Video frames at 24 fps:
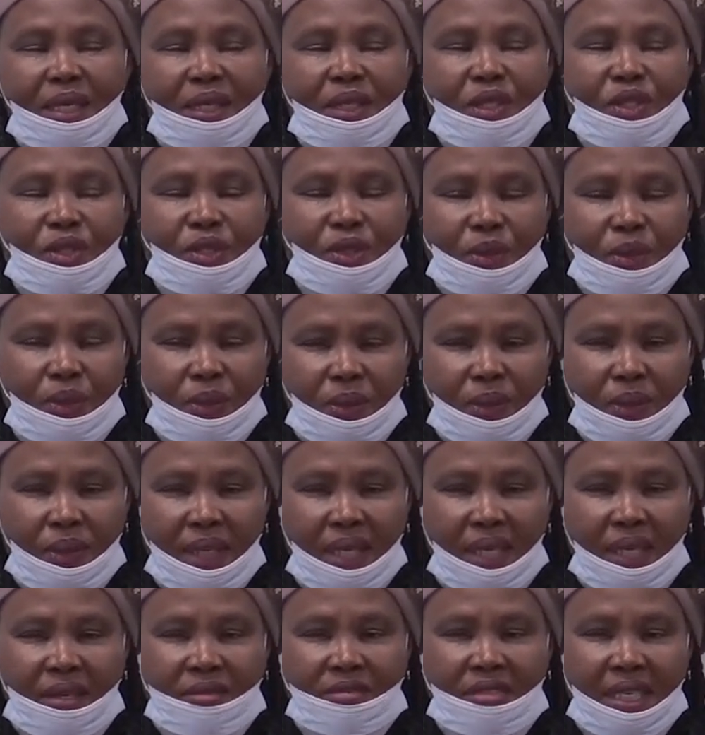So
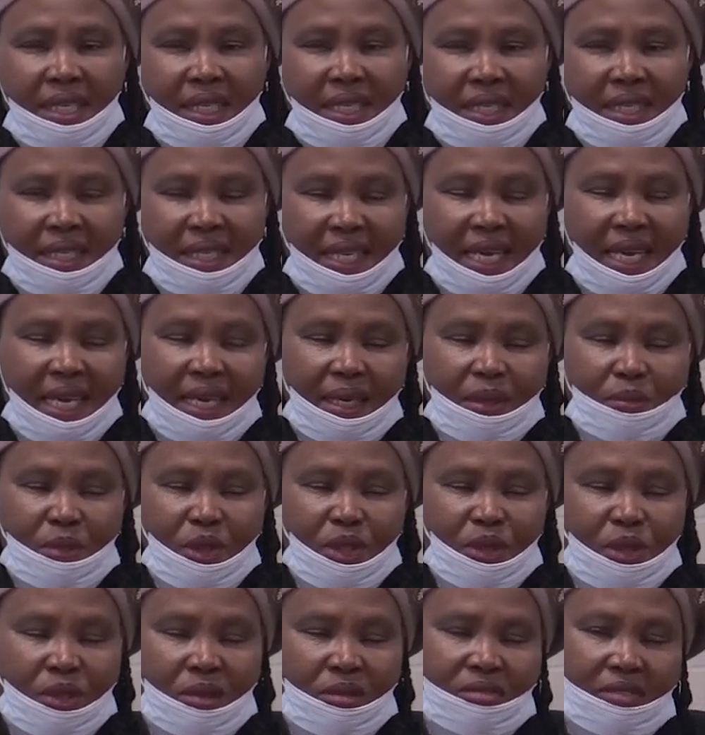even in
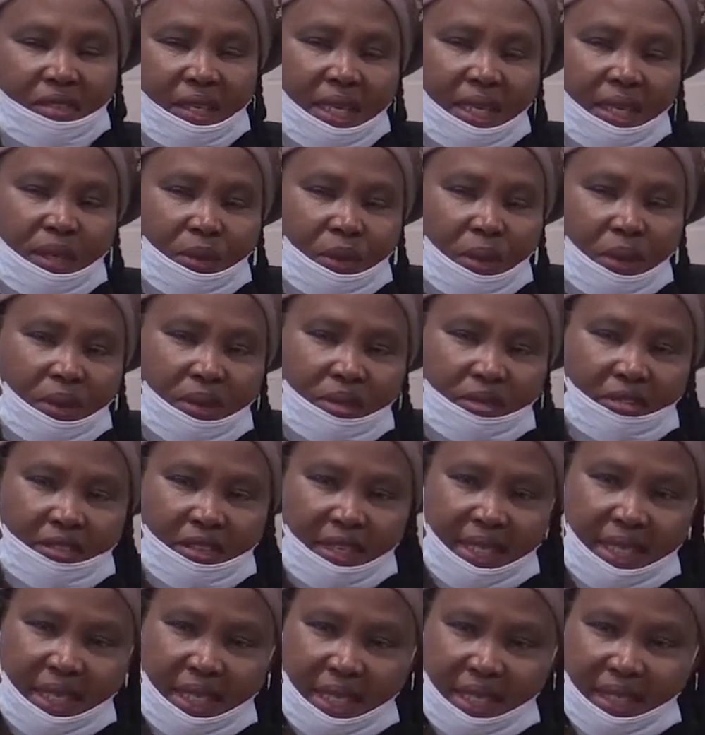times of
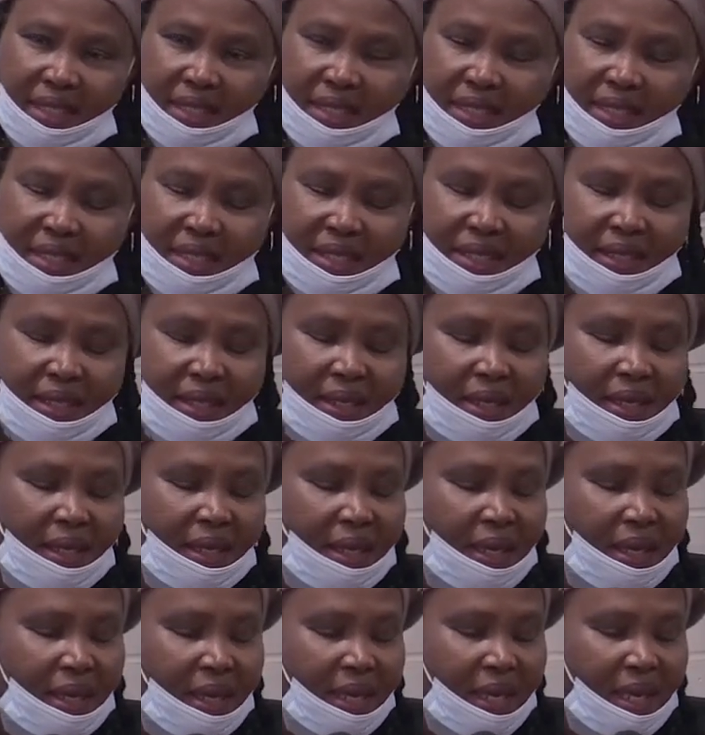inconvenience,
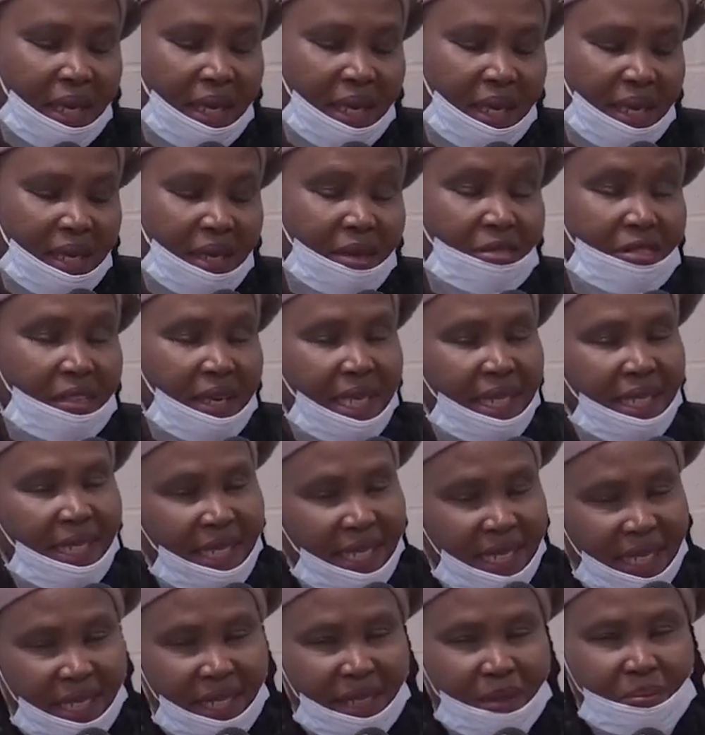if I
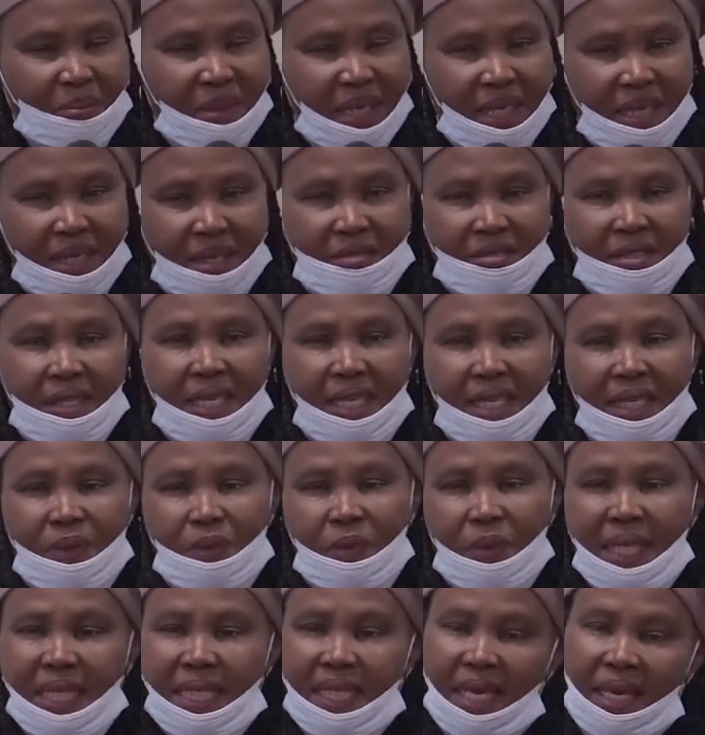really believe that
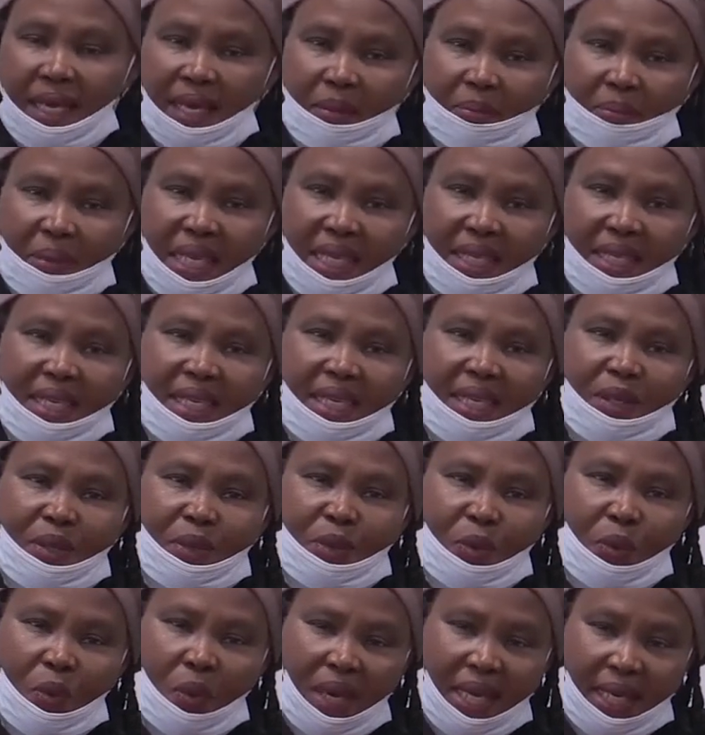what happened in
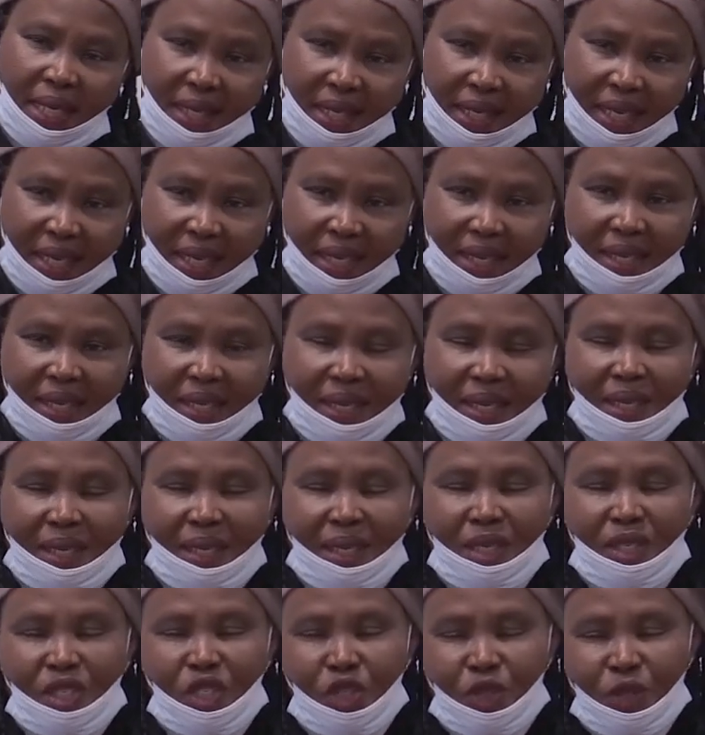Rwanda
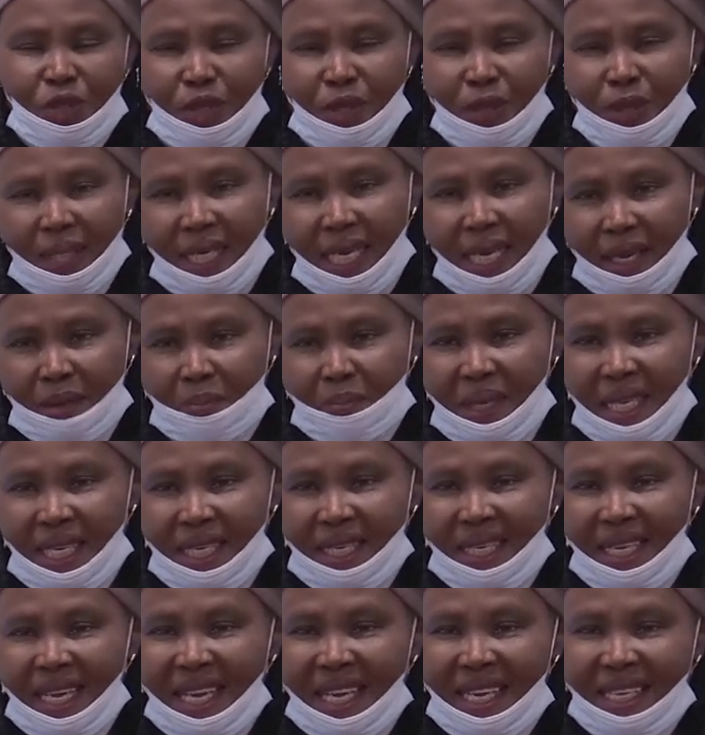should not
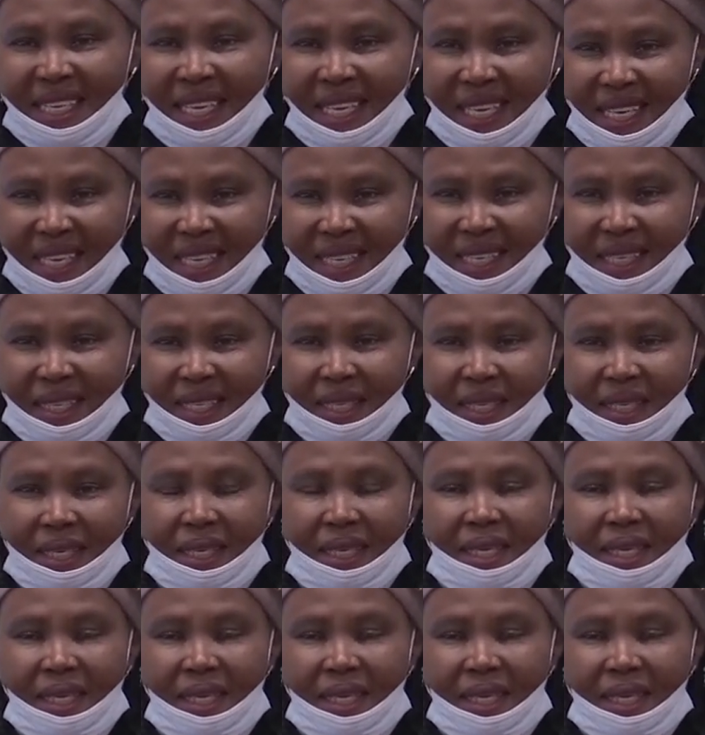happen again,